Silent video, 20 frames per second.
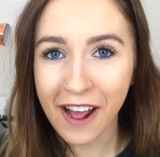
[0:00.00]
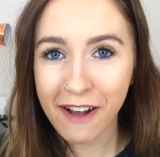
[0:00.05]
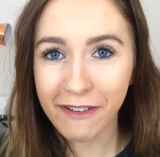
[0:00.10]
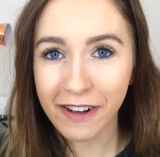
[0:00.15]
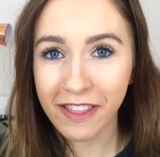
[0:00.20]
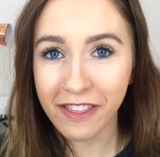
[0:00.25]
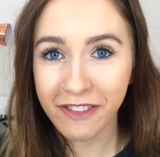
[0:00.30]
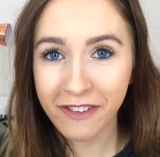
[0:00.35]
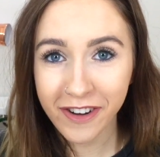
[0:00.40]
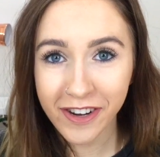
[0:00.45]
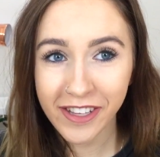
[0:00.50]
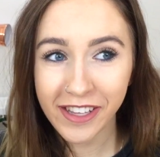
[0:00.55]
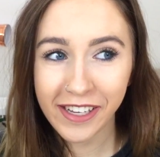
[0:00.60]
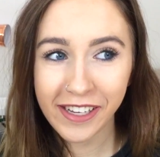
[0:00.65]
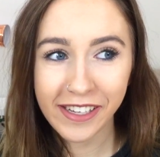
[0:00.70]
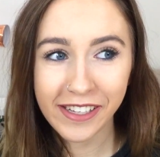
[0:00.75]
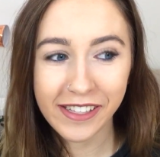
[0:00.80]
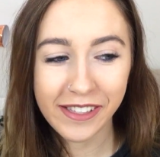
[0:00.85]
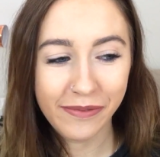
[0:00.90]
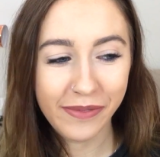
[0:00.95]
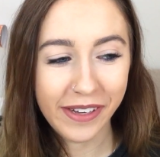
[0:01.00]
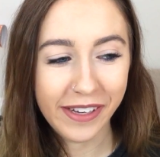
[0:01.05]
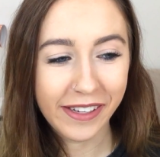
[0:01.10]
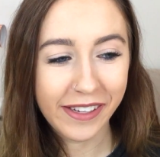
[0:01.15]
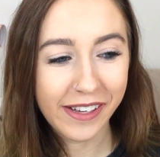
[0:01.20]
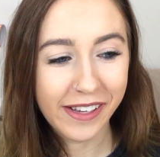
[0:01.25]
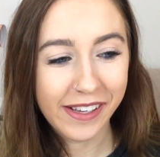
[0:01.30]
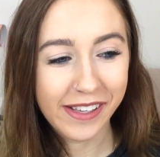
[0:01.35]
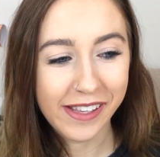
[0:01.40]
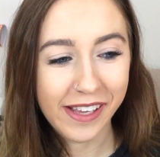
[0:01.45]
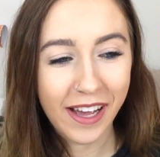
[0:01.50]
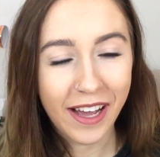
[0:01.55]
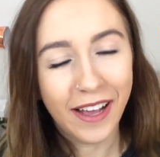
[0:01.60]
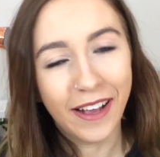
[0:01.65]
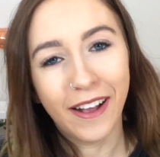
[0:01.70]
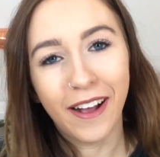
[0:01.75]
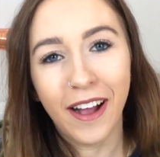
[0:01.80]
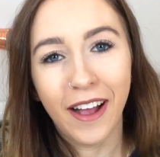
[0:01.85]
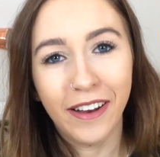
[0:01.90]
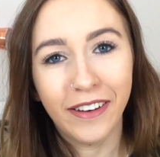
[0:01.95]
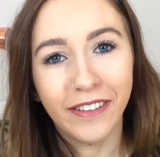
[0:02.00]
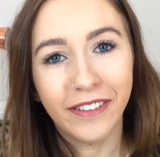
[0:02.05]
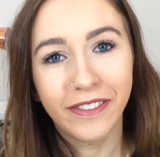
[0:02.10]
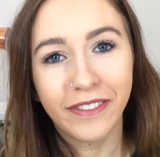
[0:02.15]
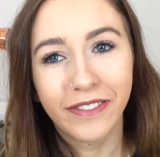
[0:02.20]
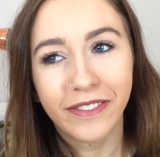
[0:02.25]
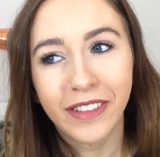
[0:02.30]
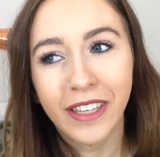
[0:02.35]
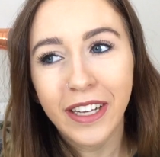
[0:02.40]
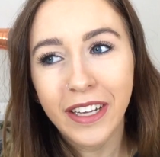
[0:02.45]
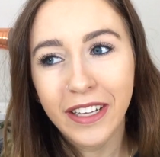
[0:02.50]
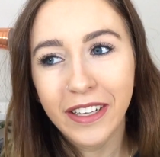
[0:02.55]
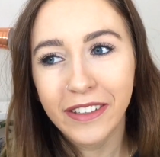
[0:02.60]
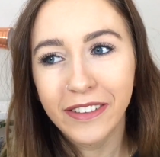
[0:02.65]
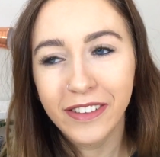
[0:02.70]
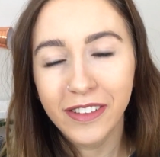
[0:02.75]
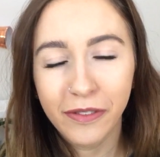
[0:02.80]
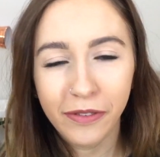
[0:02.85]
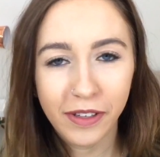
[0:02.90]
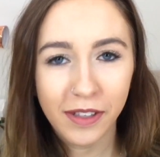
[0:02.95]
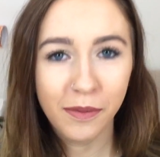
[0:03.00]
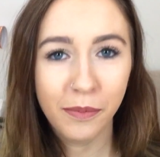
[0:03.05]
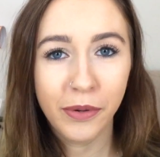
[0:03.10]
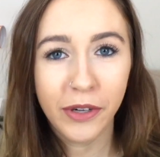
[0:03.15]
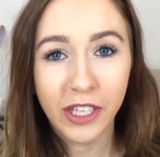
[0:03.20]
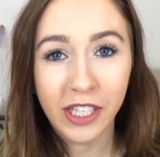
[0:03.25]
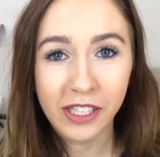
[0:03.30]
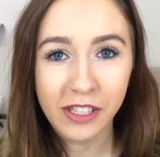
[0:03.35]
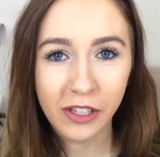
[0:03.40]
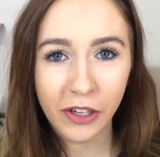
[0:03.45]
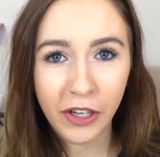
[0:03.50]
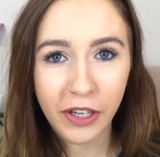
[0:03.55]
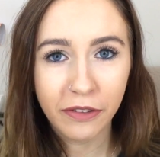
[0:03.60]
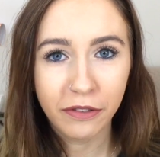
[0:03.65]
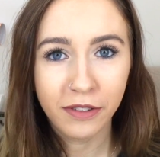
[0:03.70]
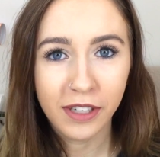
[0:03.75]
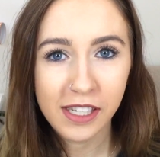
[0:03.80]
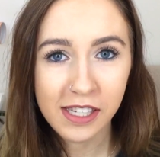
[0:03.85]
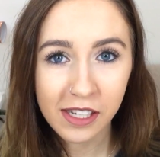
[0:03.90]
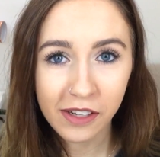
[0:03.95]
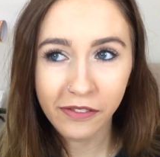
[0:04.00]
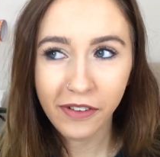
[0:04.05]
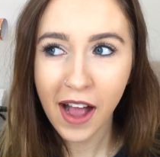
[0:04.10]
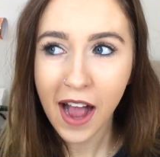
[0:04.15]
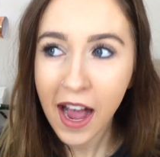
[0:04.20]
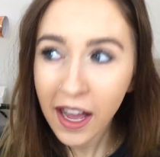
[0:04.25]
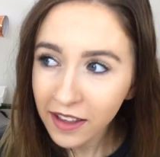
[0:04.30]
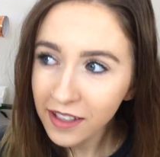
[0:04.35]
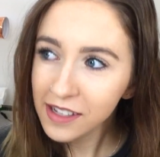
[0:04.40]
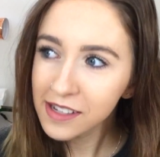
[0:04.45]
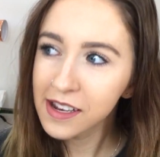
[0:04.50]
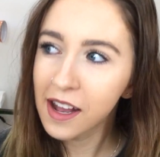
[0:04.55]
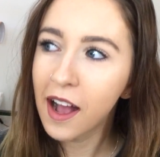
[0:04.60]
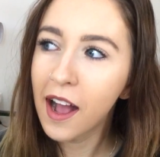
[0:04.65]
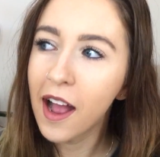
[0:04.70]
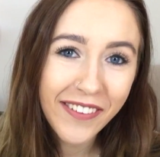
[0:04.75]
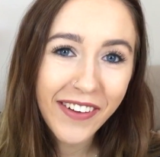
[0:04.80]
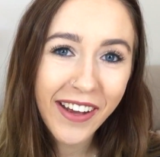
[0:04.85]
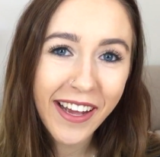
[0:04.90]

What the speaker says: went through this, because I kind of was feeling pretty sorry for myself at the time.